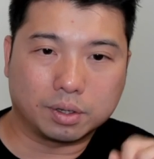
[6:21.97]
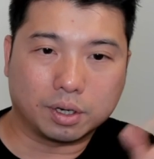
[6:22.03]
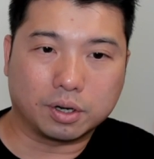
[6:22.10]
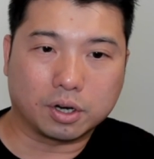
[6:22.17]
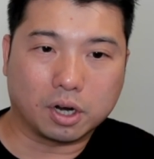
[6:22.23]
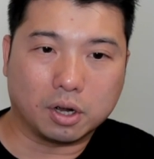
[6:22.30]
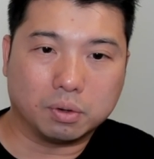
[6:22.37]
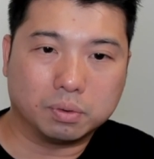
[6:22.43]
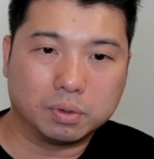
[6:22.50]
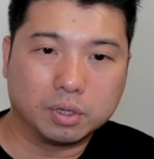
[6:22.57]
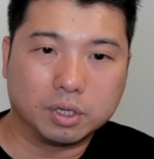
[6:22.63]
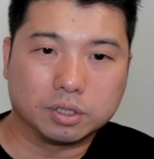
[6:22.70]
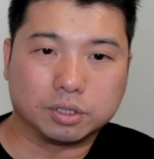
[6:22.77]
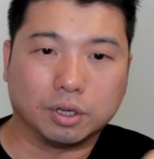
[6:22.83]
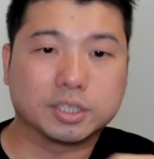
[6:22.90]
There you go.
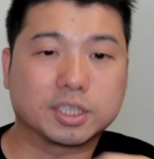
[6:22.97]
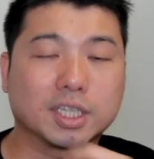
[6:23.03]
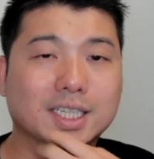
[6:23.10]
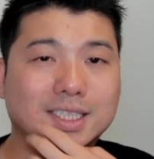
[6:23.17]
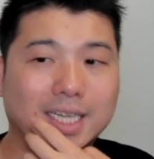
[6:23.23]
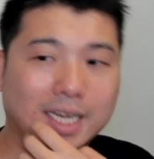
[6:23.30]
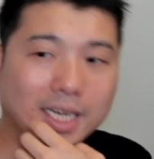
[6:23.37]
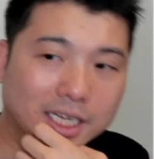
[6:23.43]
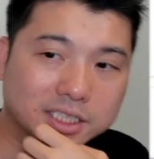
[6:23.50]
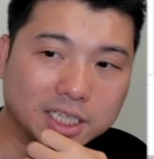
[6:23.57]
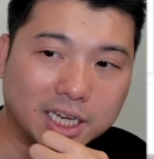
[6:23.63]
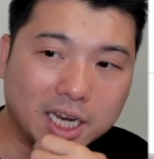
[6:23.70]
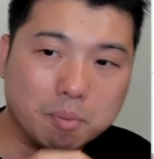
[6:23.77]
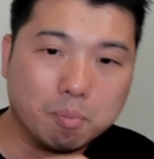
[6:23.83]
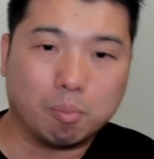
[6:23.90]
So it's gonna say it's
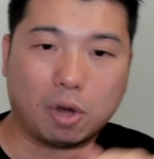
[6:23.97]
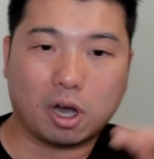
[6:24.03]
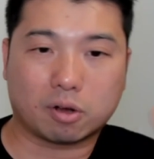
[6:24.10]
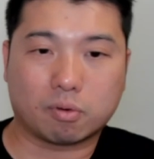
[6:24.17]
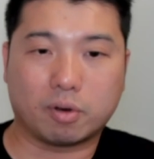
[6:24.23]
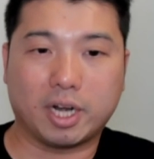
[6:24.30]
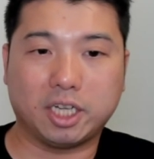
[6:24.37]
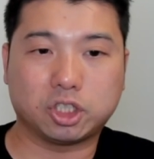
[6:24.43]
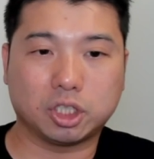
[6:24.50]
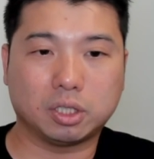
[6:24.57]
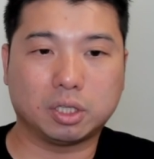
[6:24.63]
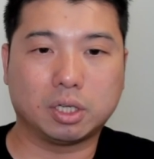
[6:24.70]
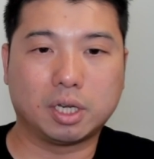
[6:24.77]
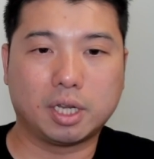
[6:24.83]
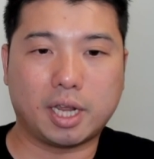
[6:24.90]
in
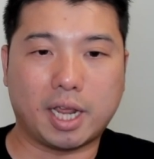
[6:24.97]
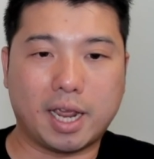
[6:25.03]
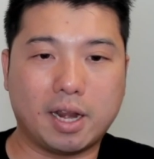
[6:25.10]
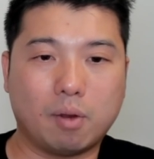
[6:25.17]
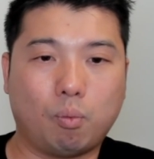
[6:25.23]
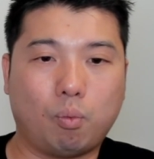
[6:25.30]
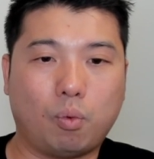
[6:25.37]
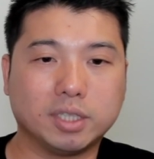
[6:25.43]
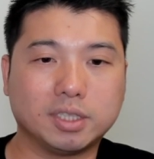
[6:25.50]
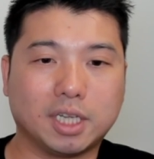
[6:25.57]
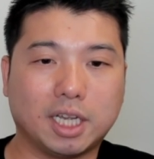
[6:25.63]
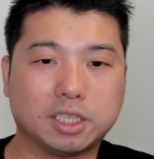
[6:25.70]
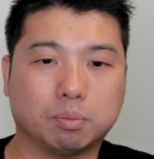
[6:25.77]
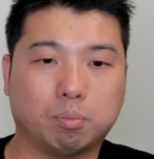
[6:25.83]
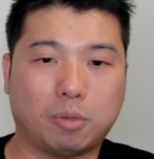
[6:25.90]
moderation. And then once
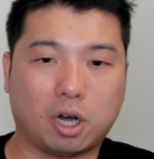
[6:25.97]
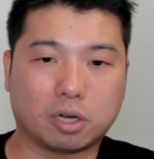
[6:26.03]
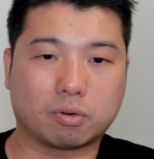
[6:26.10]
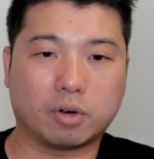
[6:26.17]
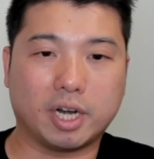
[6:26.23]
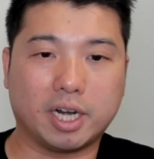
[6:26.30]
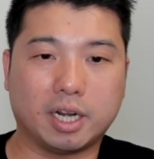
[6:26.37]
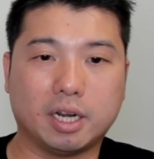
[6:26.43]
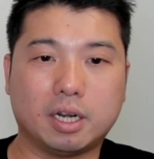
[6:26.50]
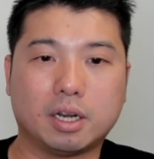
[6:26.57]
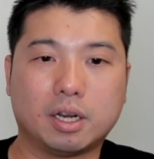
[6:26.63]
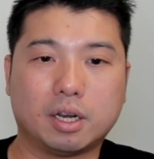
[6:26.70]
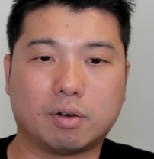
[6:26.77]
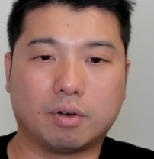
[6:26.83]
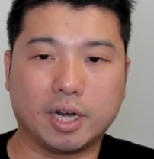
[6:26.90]
it's moderated,
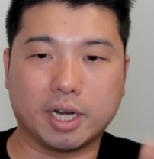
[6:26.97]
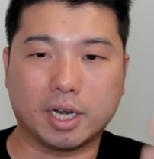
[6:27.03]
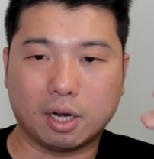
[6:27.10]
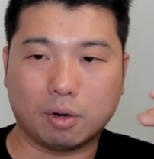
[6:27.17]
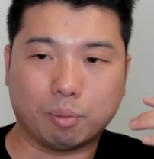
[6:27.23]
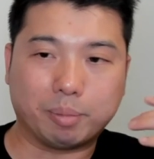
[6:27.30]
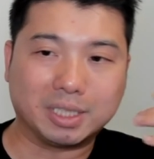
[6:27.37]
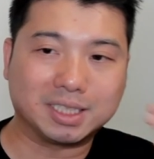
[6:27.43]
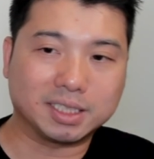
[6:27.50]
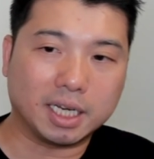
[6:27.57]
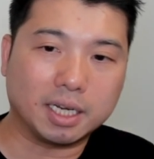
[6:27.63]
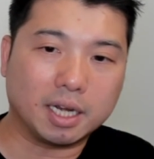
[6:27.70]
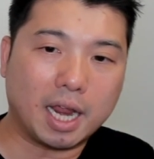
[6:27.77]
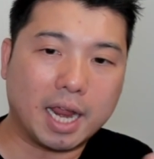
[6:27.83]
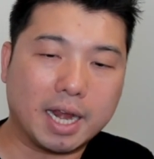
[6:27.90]
right, it will be
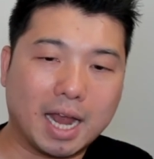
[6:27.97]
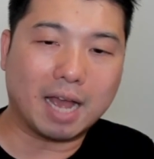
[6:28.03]
sent. And